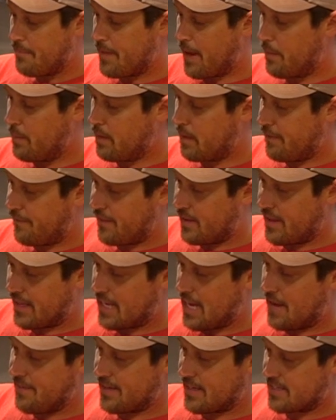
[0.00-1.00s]
I really feel
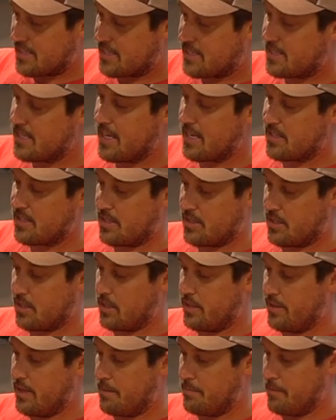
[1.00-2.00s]
like having 6 is a
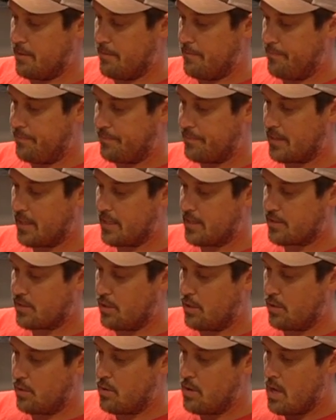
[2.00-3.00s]
good number. And
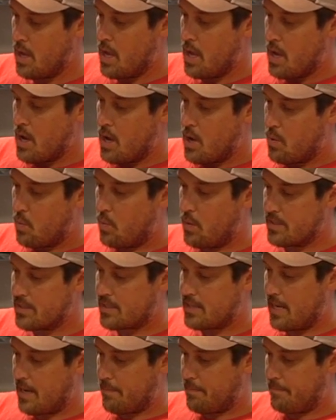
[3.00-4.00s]
so
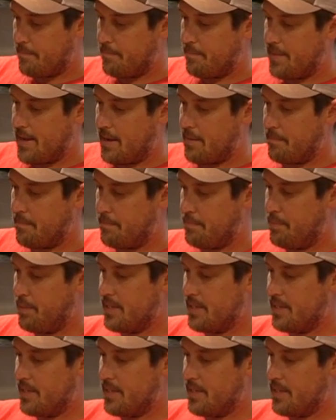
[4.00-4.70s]
once that